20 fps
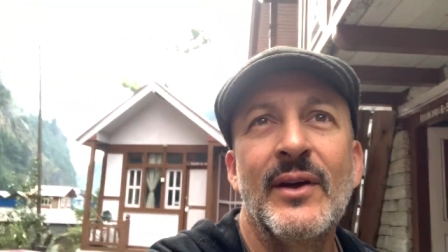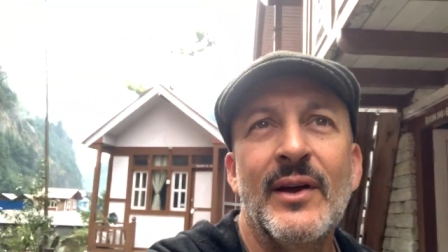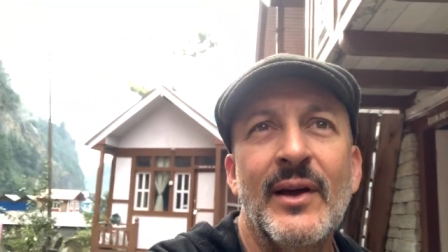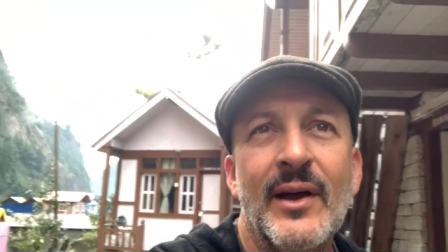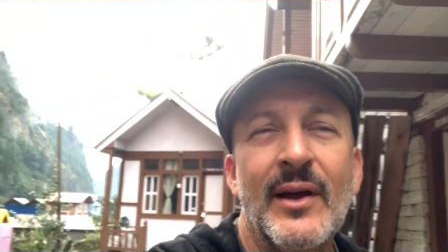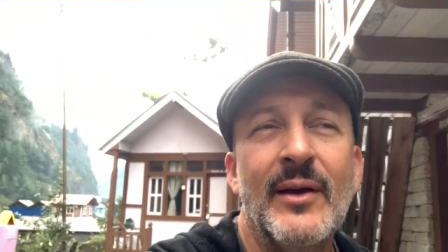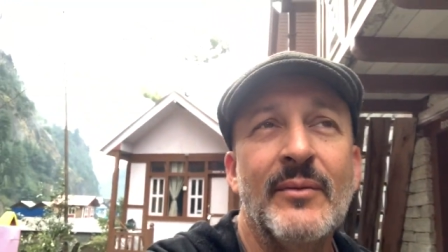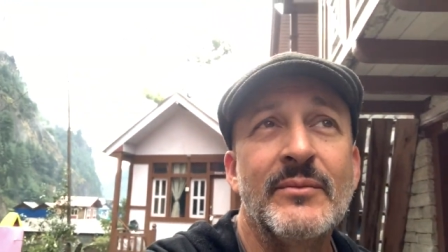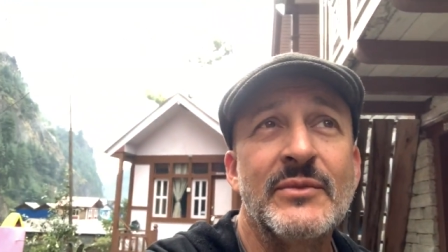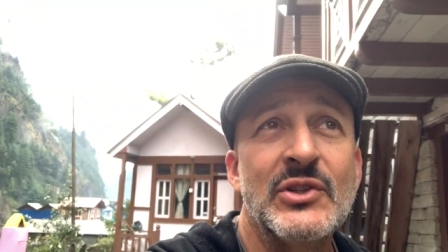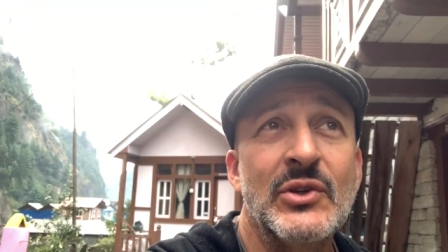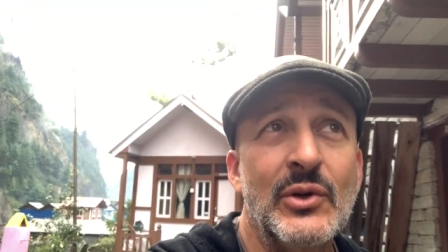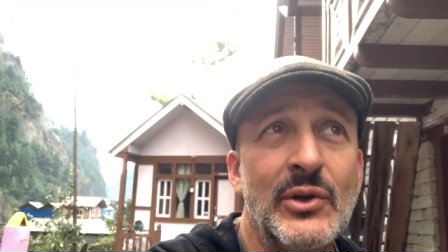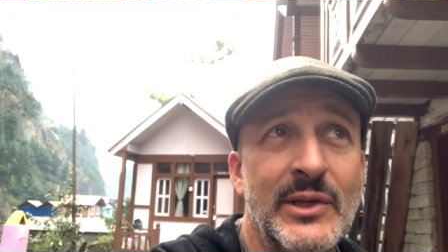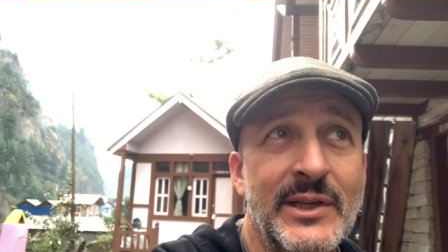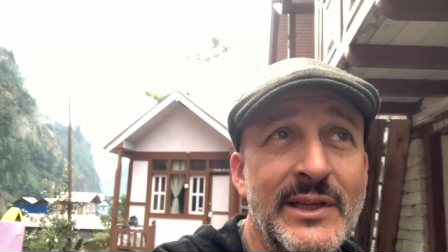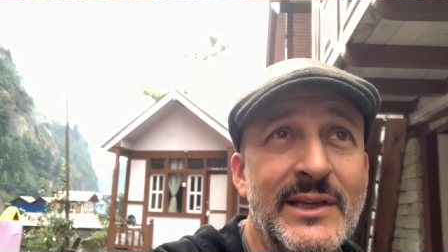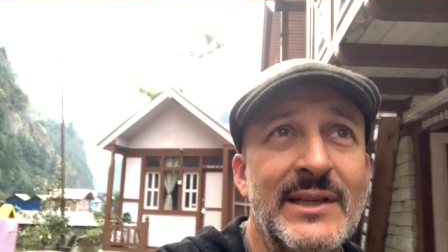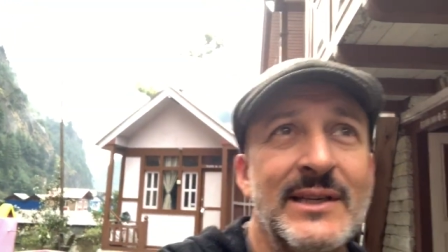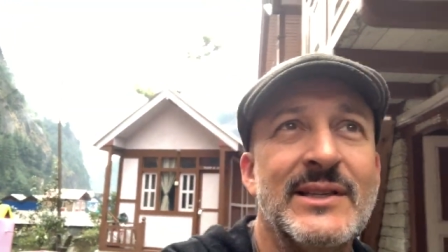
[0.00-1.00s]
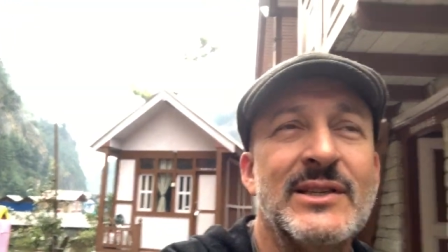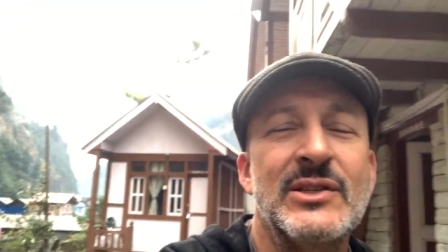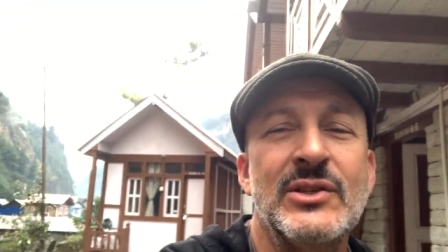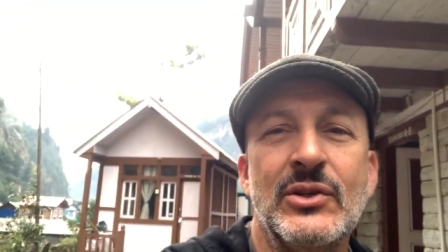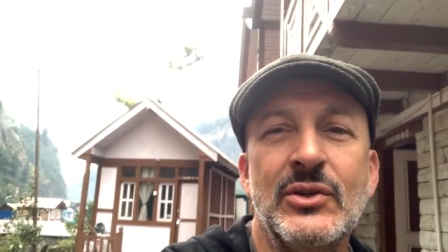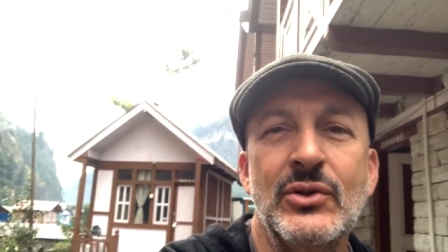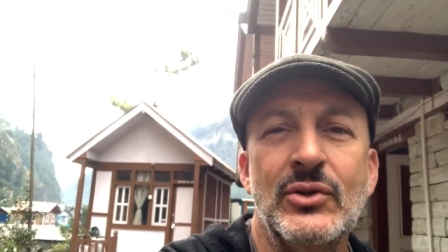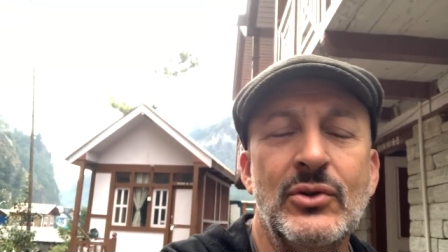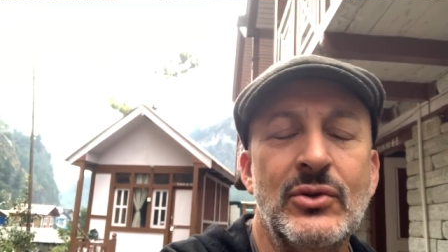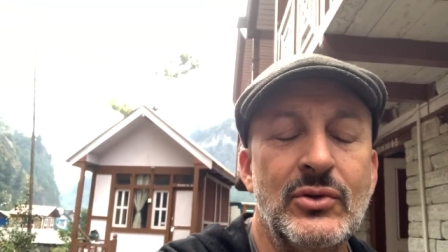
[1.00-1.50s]
um, shortly
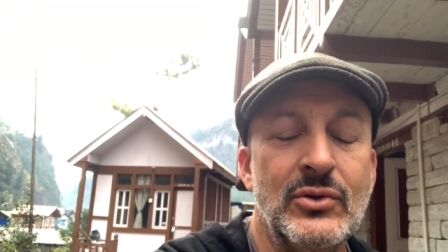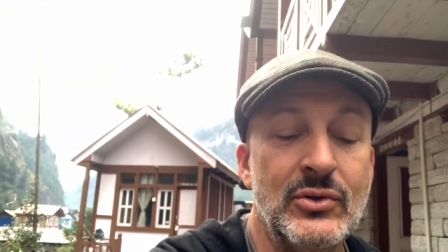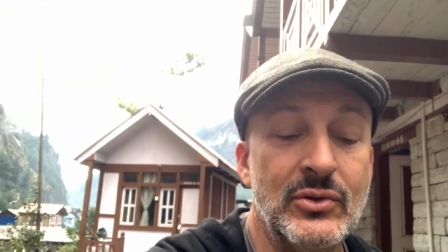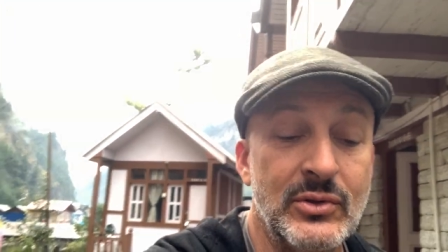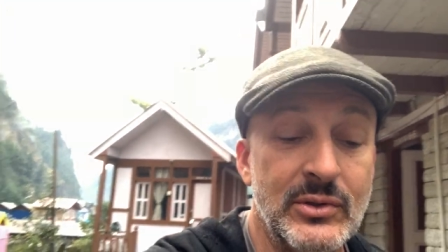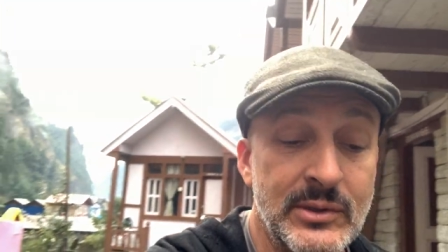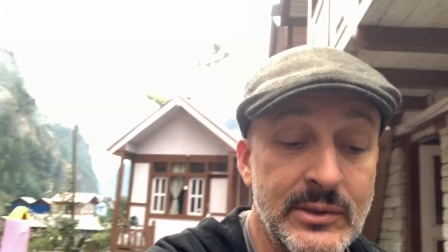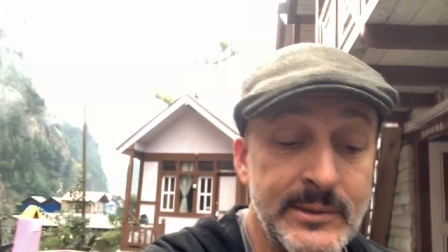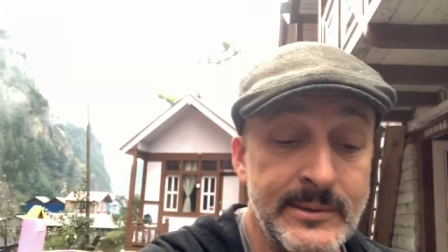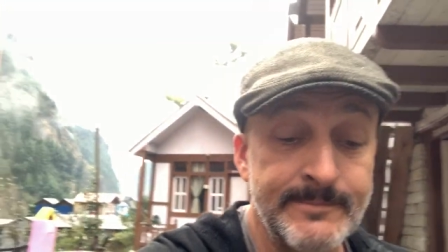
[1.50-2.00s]
to